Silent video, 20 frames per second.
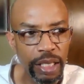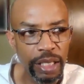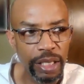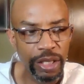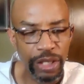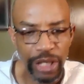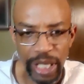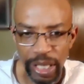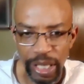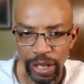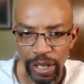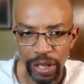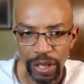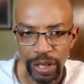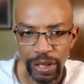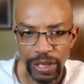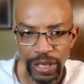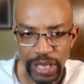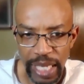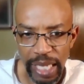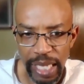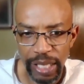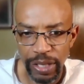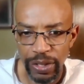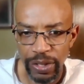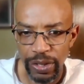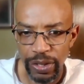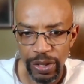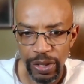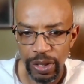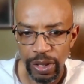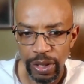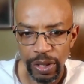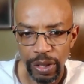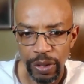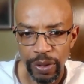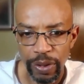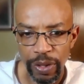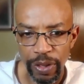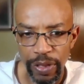gender, sex,
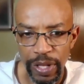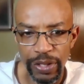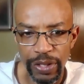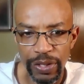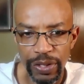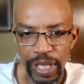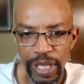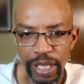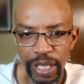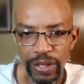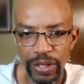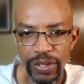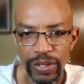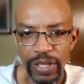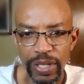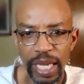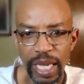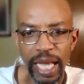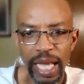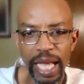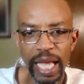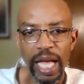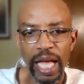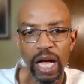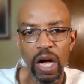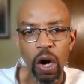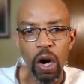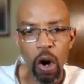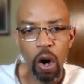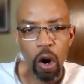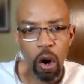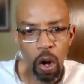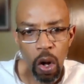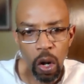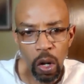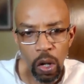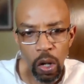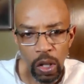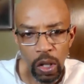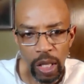these things,
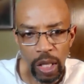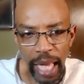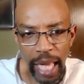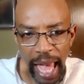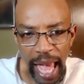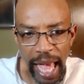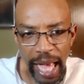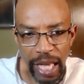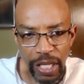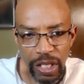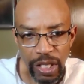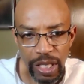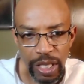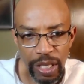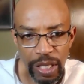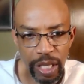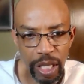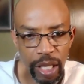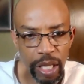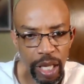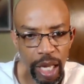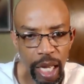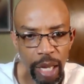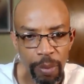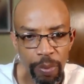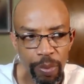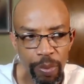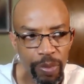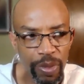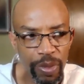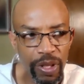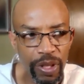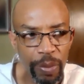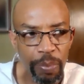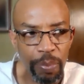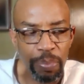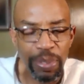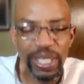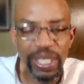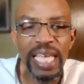all as the
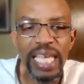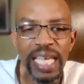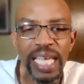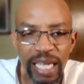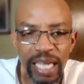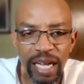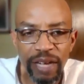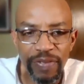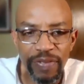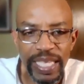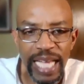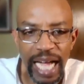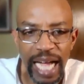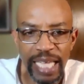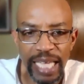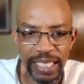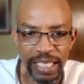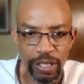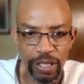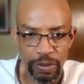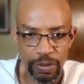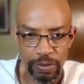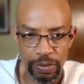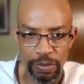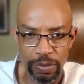being of the ideal.